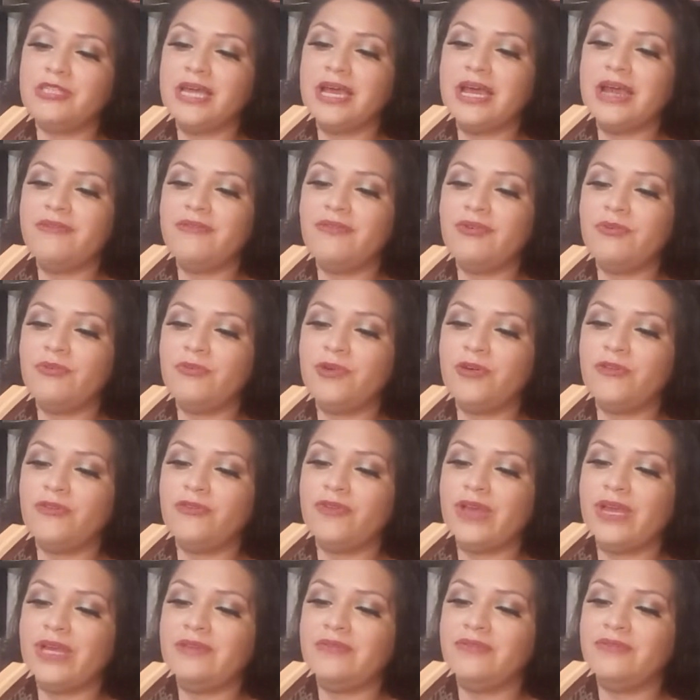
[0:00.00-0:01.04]
to ever more
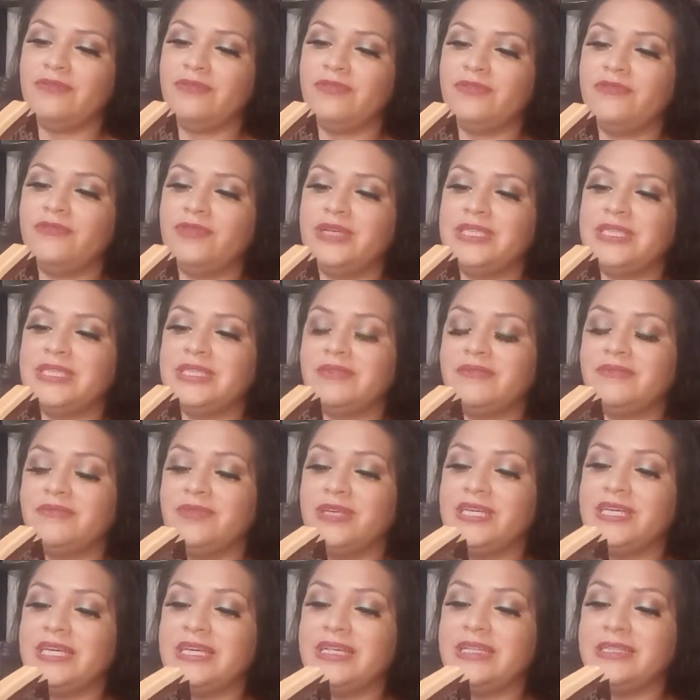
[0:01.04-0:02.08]
painful fits of
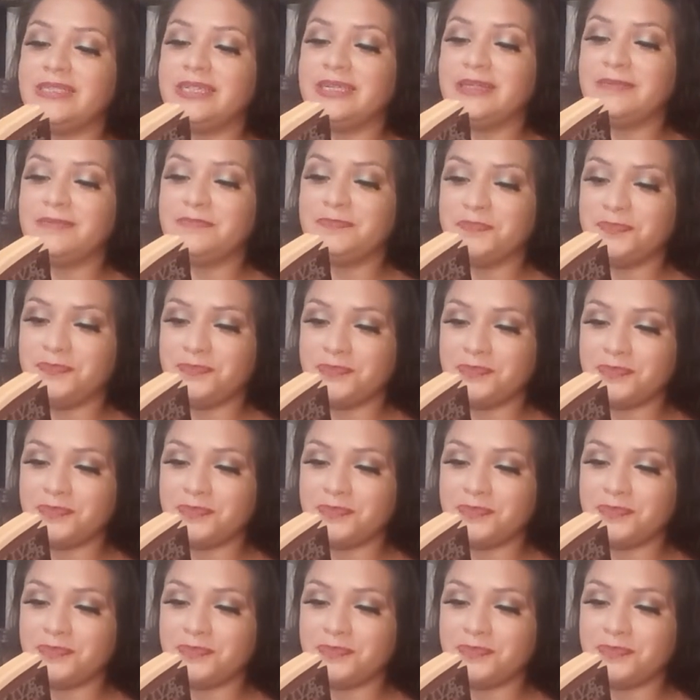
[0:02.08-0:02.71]
giggling.